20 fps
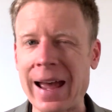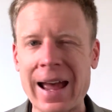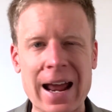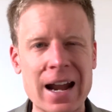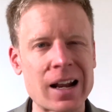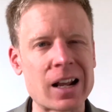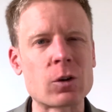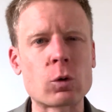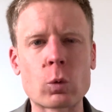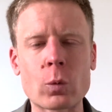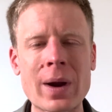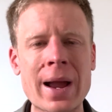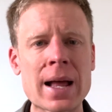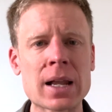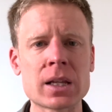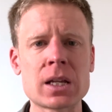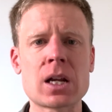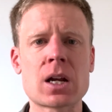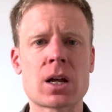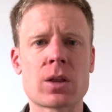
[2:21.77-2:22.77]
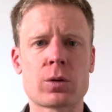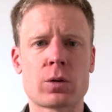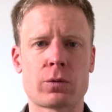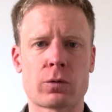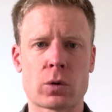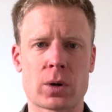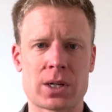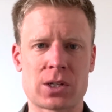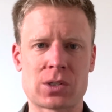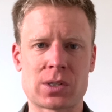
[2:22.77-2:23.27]
and he rallied other
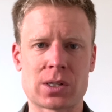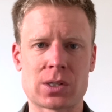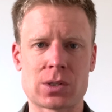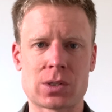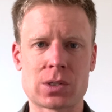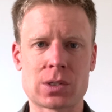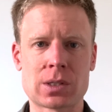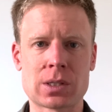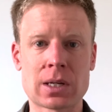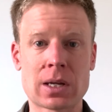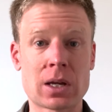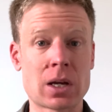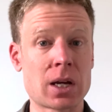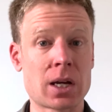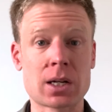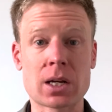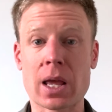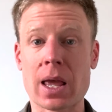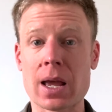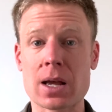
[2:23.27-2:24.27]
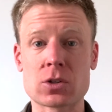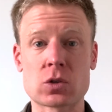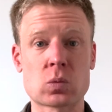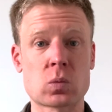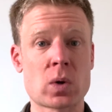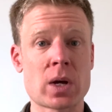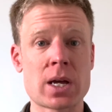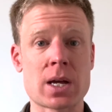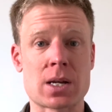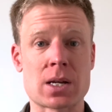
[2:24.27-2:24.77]
voices. And
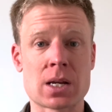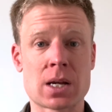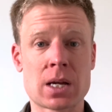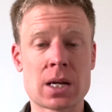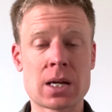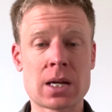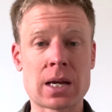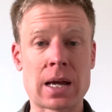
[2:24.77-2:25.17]
guess what?